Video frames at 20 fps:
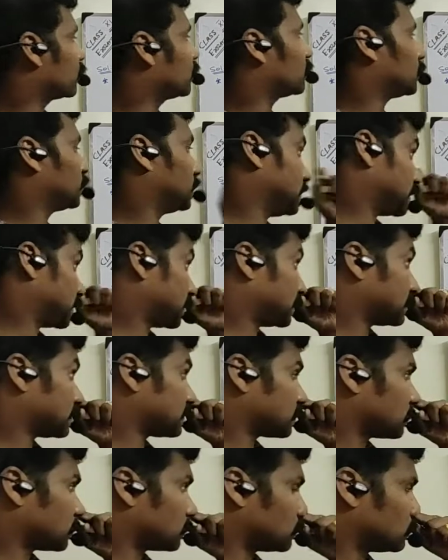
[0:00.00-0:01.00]
going to
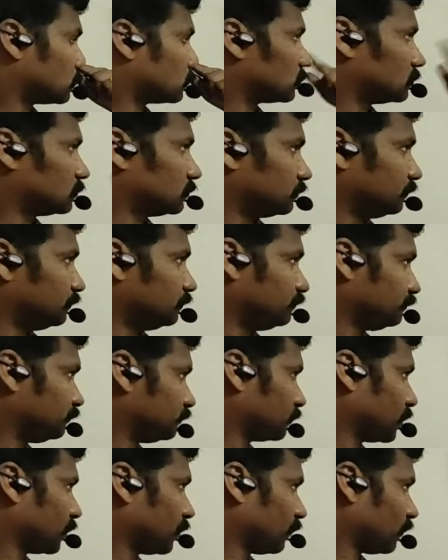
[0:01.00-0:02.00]
discuss for
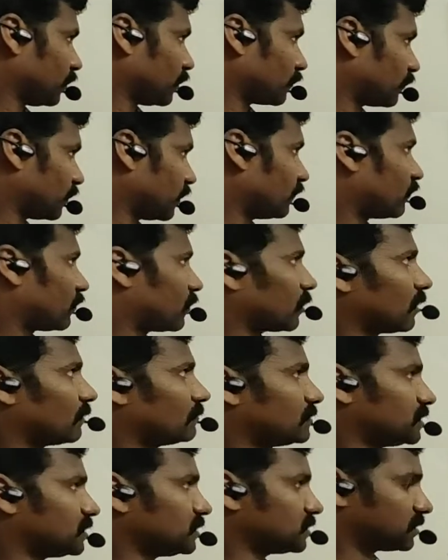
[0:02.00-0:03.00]
free fall
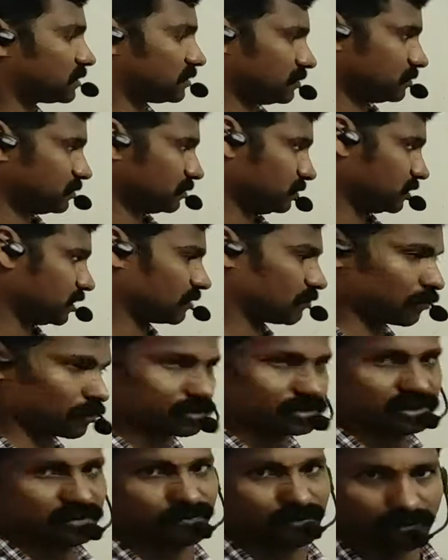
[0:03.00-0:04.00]
object the
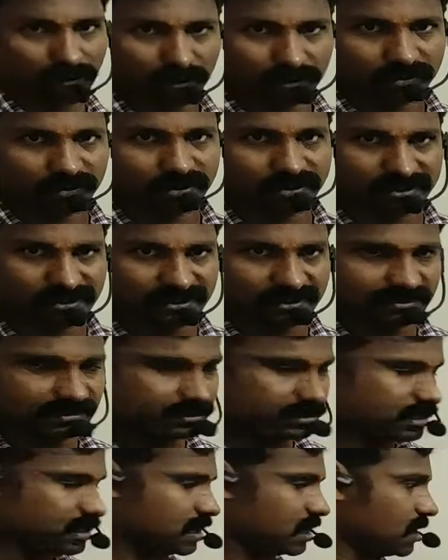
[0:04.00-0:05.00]
motion we want to
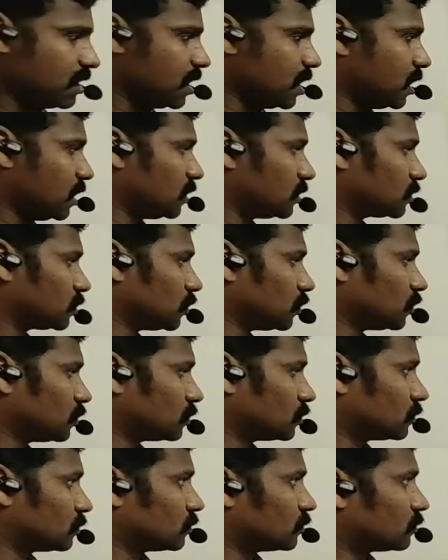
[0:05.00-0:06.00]
discuss.
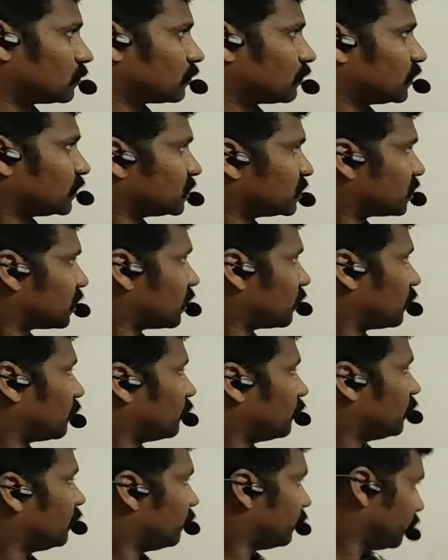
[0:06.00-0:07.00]
So first
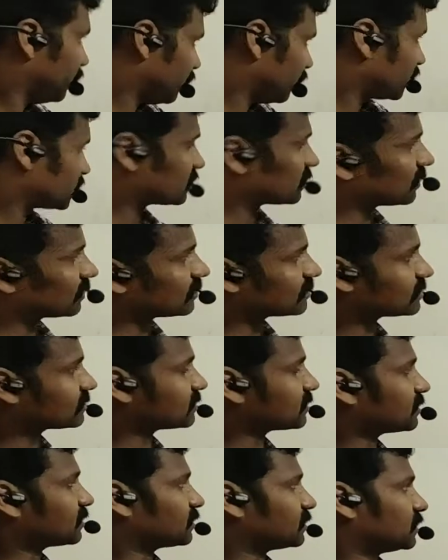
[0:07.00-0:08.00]
we must
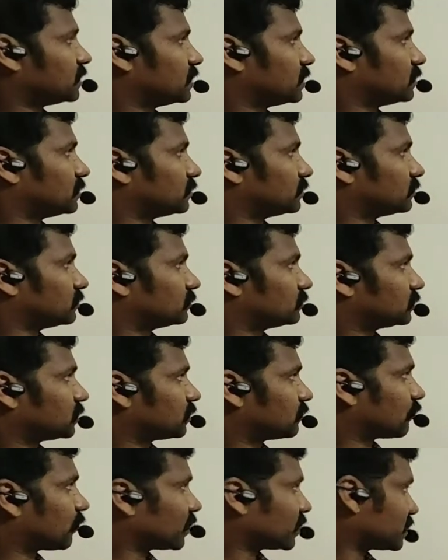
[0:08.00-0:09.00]
understand
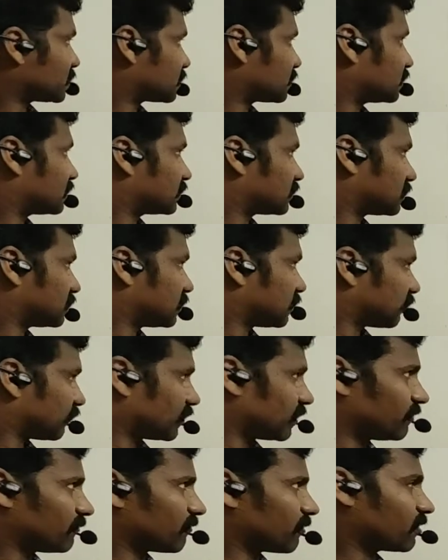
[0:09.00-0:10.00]
then what is that the
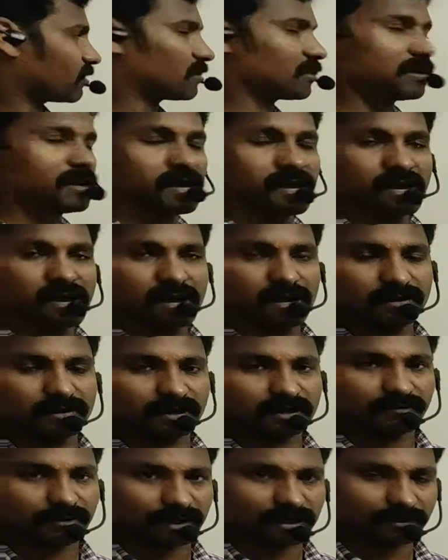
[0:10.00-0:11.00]
free fall,
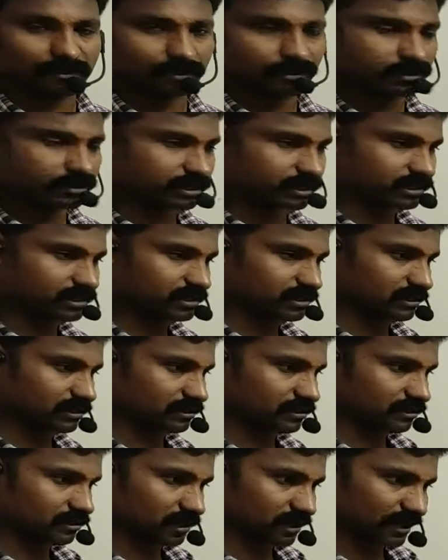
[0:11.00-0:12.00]
then what about its
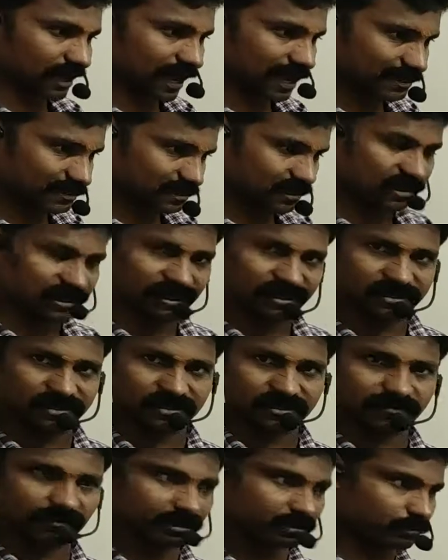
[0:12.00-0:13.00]
that
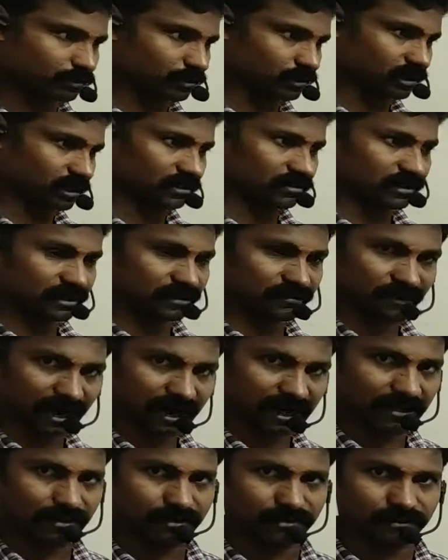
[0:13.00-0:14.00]
acceleration, what about that
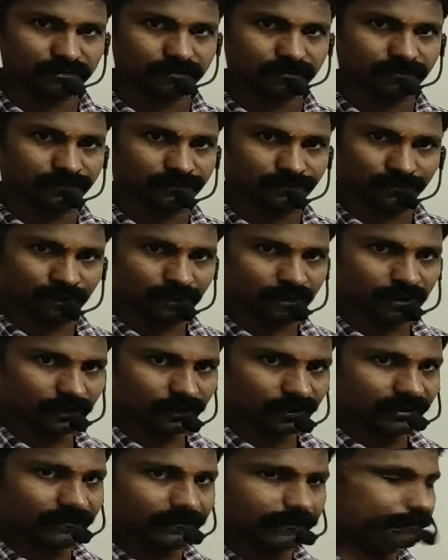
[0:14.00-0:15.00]
value.
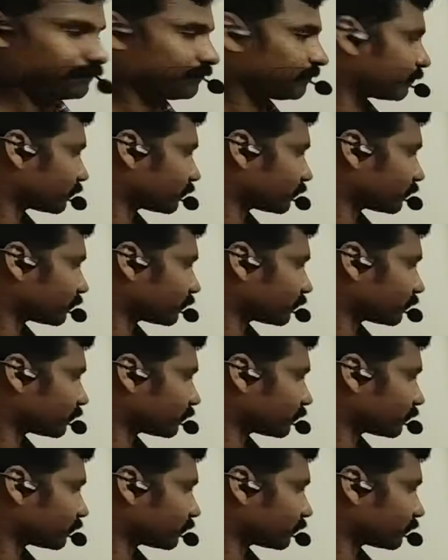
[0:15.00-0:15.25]
Okay,